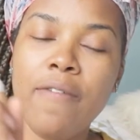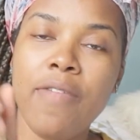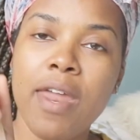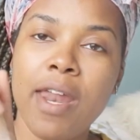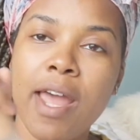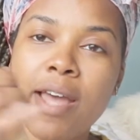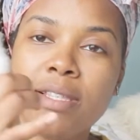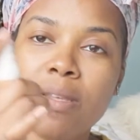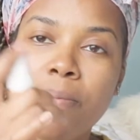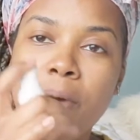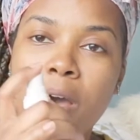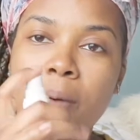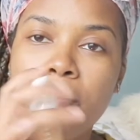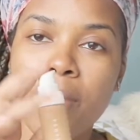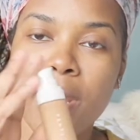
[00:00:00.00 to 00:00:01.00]
that it has a
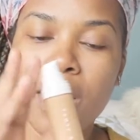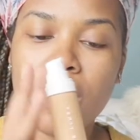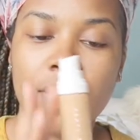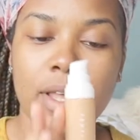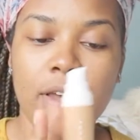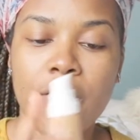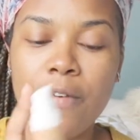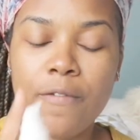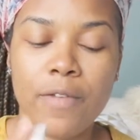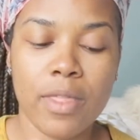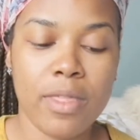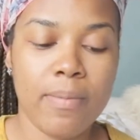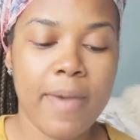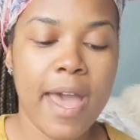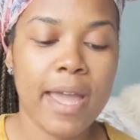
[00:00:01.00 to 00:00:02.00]
pump and I love
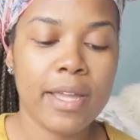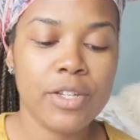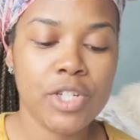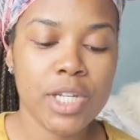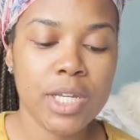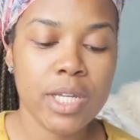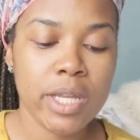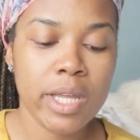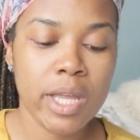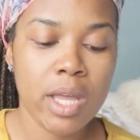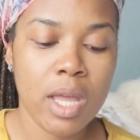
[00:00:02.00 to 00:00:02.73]
the packaging.